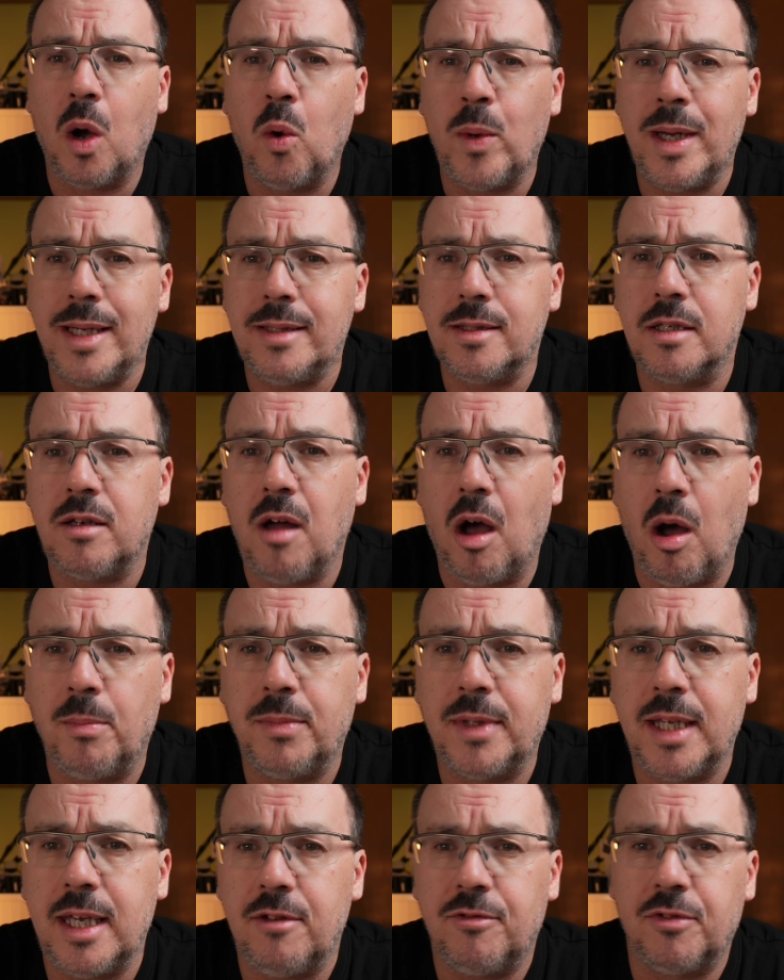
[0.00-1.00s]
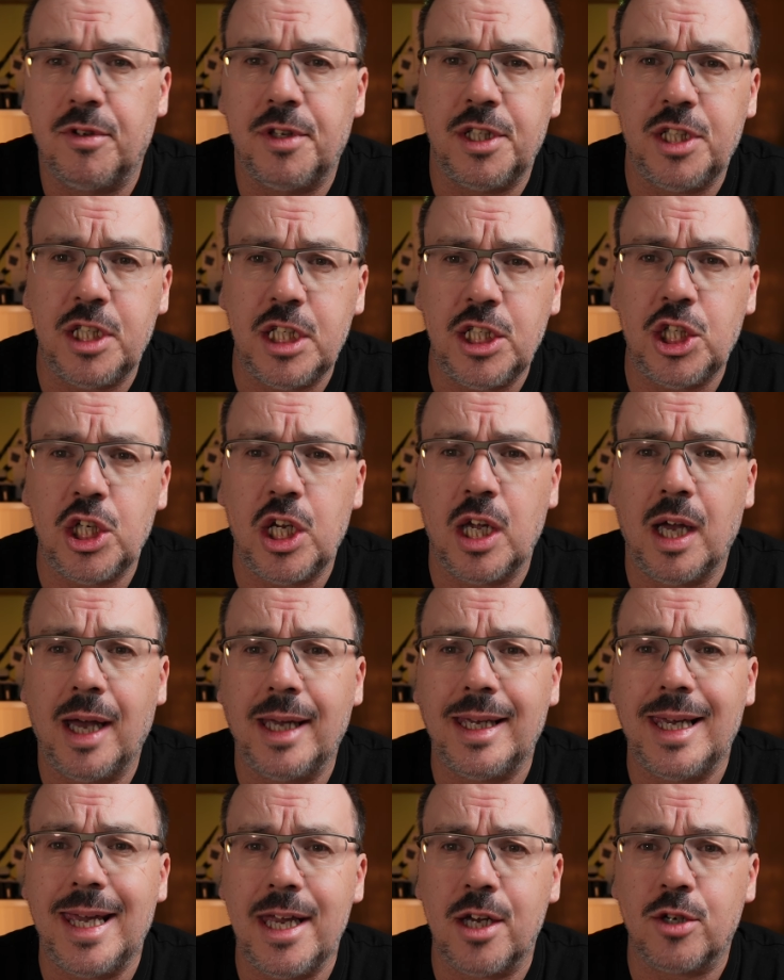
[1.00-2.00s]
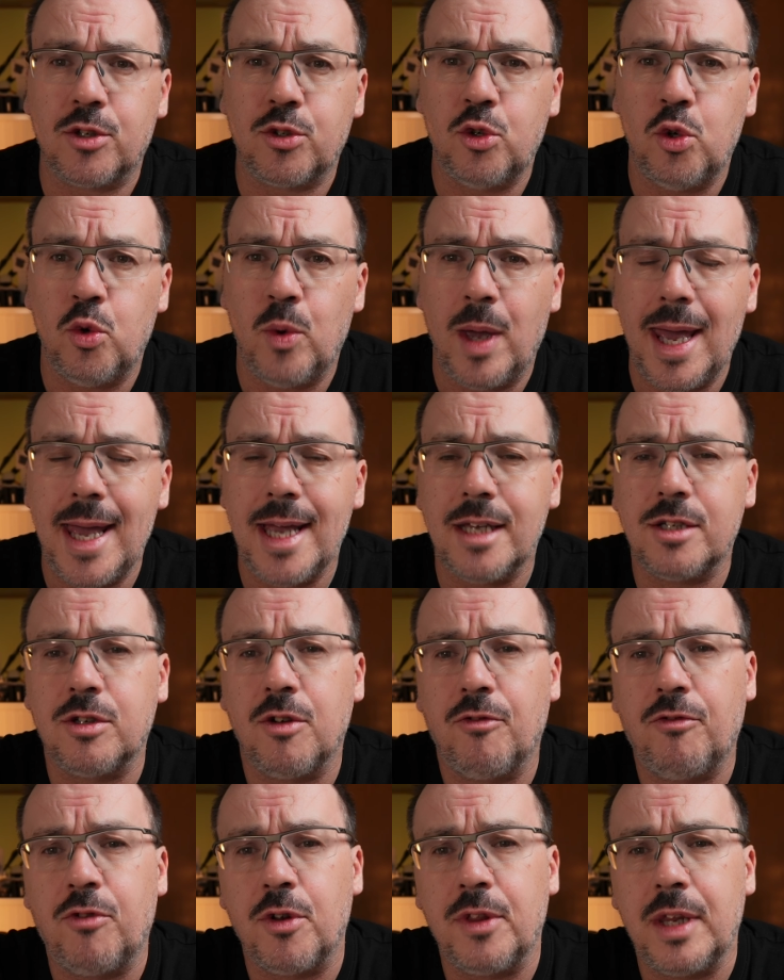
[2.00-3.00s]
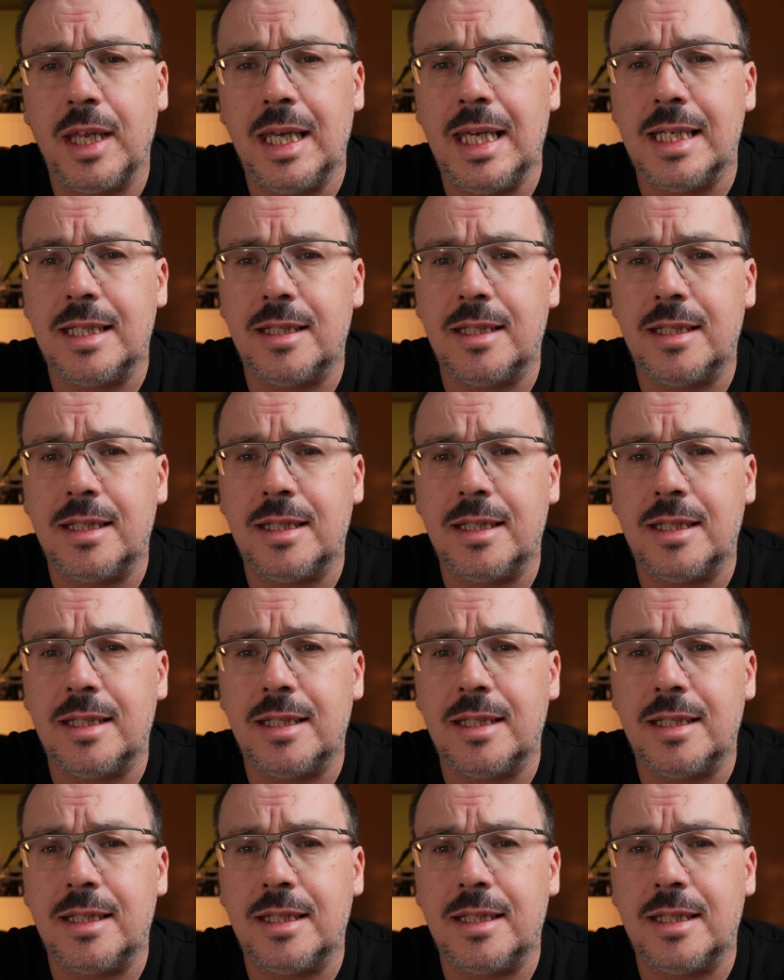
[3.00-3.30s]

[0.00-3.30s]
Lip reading: awaited update for the DJI Air 2S for the